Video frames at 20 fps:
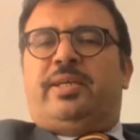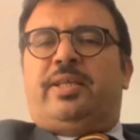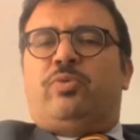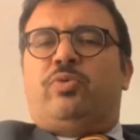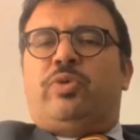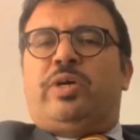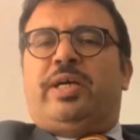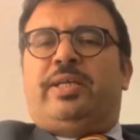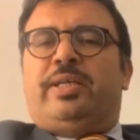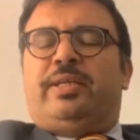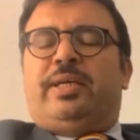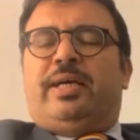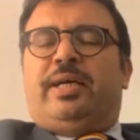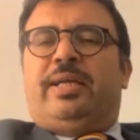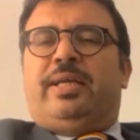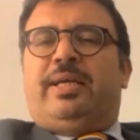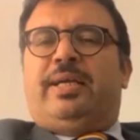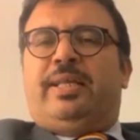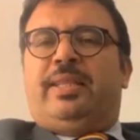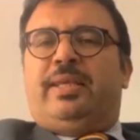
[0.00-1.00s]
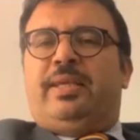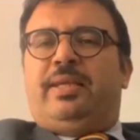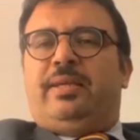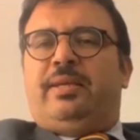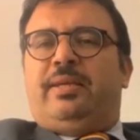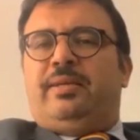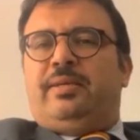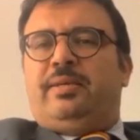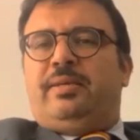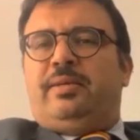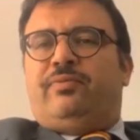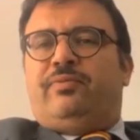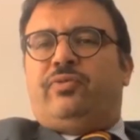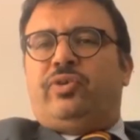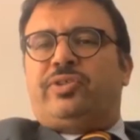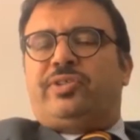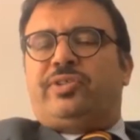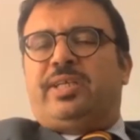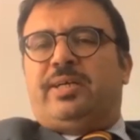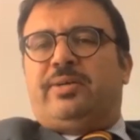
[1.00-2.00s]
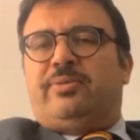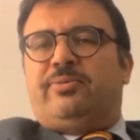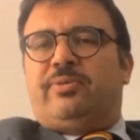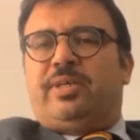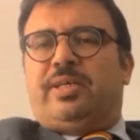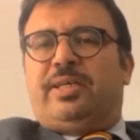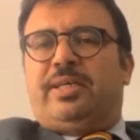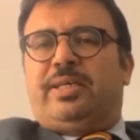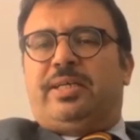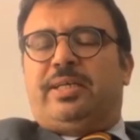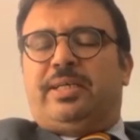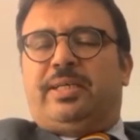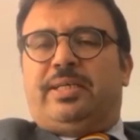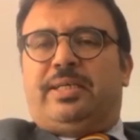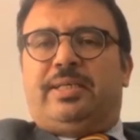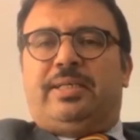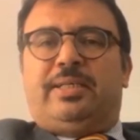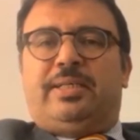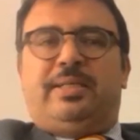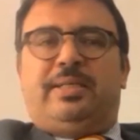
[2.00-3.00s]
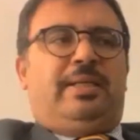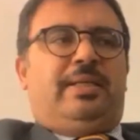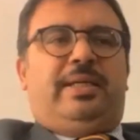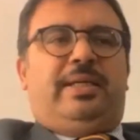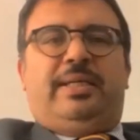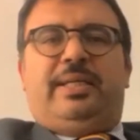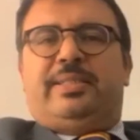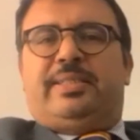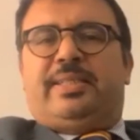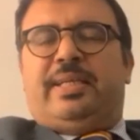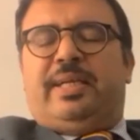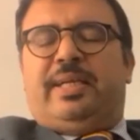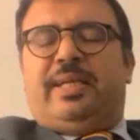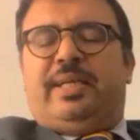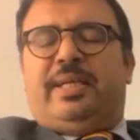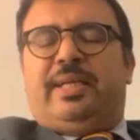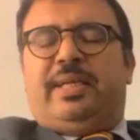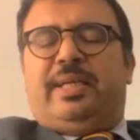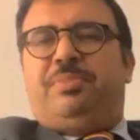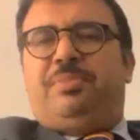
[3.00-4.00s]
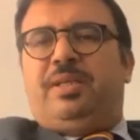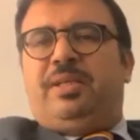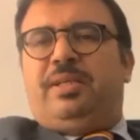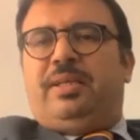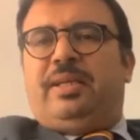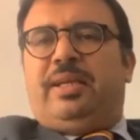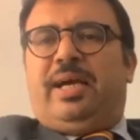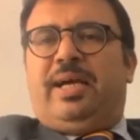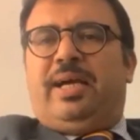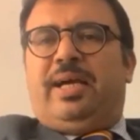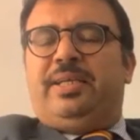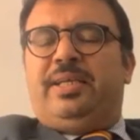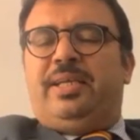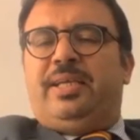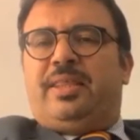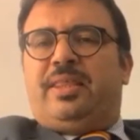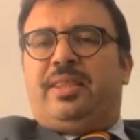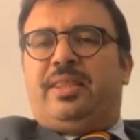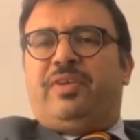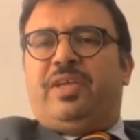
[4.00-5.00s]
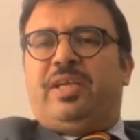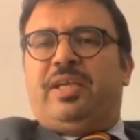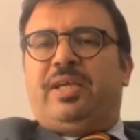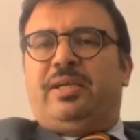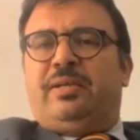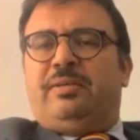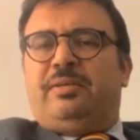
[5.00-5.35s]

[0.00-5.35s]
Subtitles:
Radwan for this opportunity, and I'm happy to talk